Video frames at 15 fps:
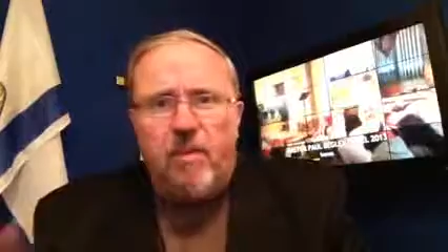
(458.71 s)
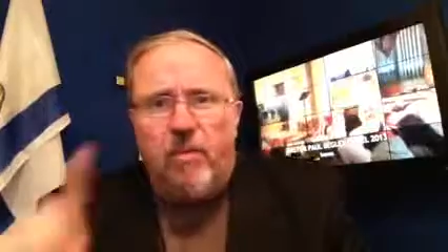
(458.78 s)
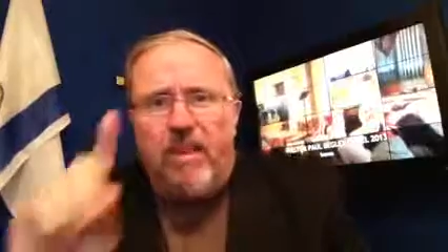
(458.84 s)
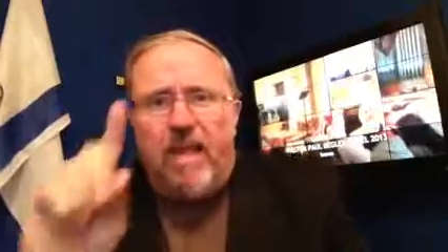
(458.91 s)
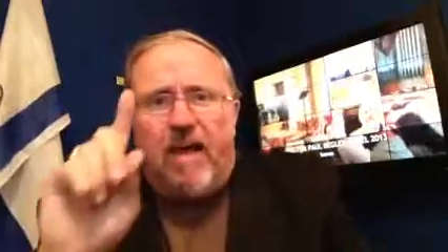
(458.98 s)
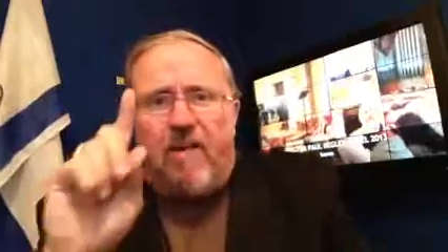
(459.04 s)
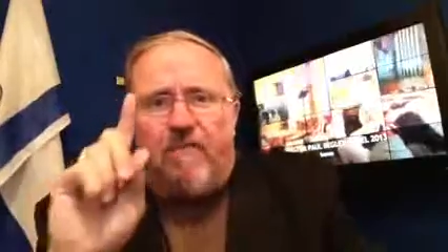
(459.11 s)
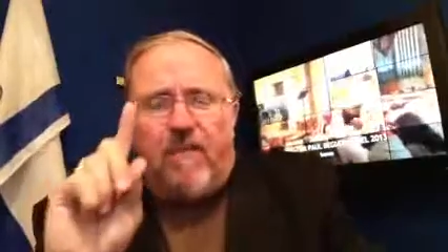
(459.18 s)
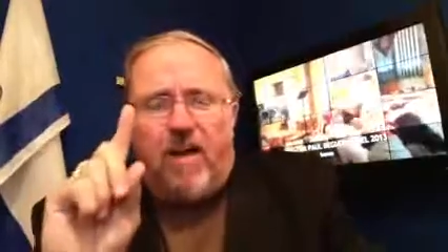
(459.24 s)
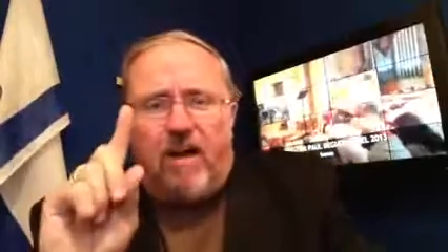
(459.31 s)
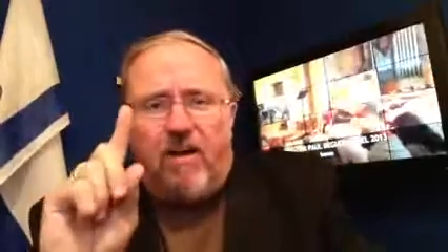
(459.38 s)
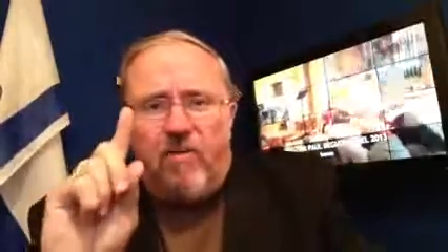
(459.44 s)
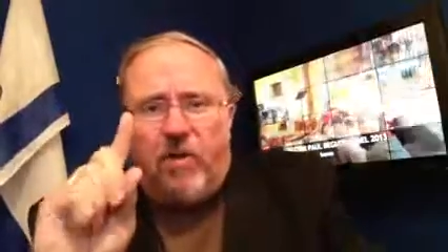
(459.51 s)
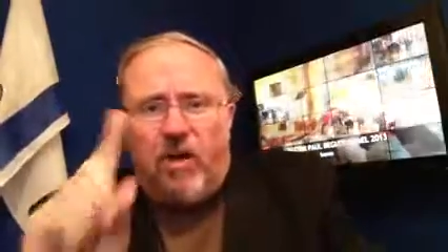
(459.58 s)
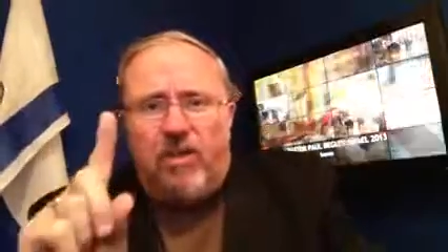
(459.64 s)
without
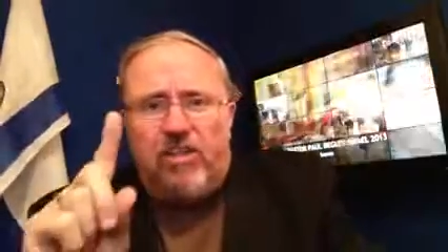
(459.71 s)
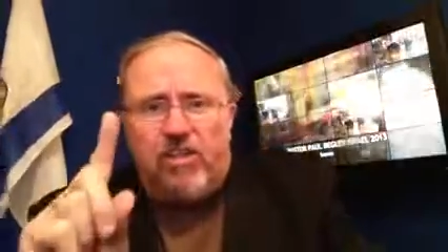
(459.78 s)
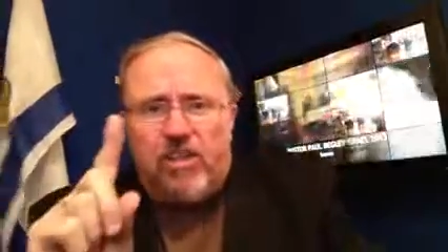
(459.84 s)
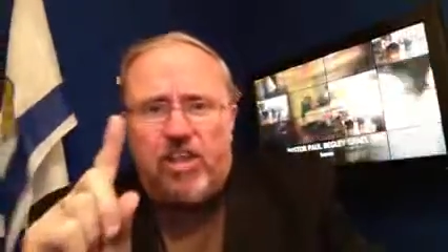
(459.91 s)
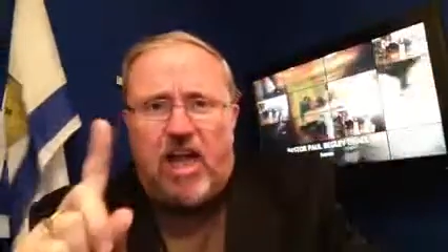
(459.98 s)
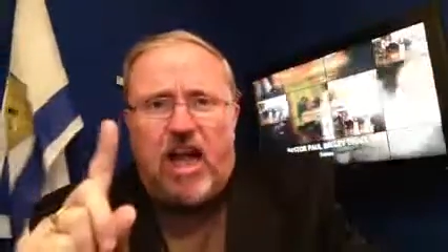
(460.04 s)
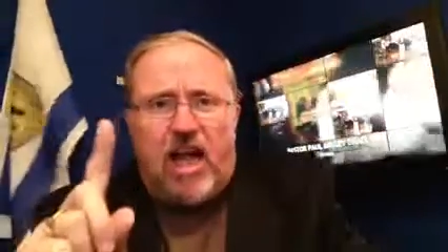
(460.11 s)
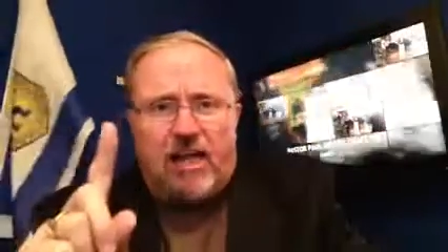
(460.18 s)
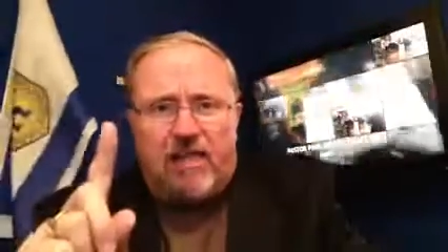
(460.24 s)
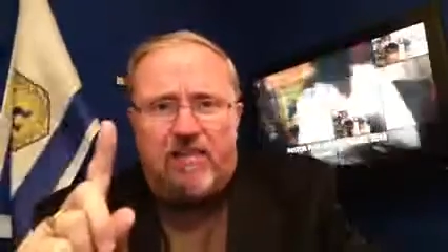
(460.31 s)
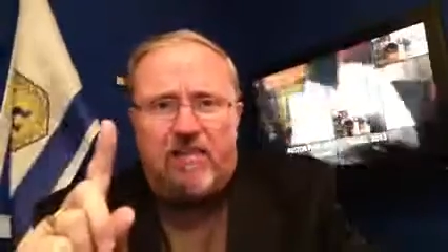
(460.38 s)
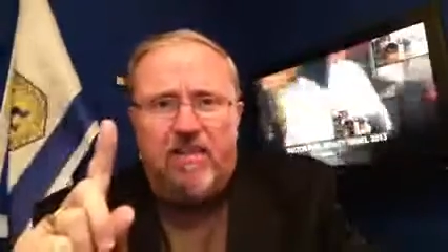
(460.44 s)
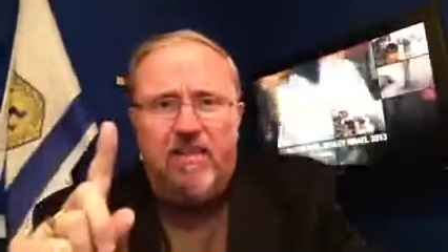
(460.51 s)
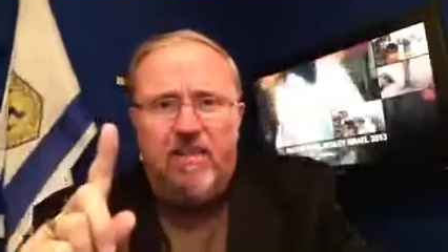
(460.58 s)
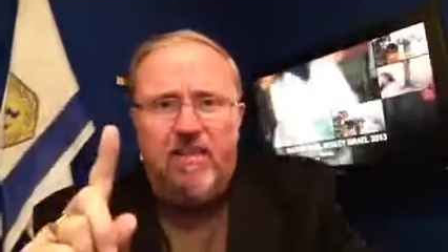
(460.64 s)
firing one shot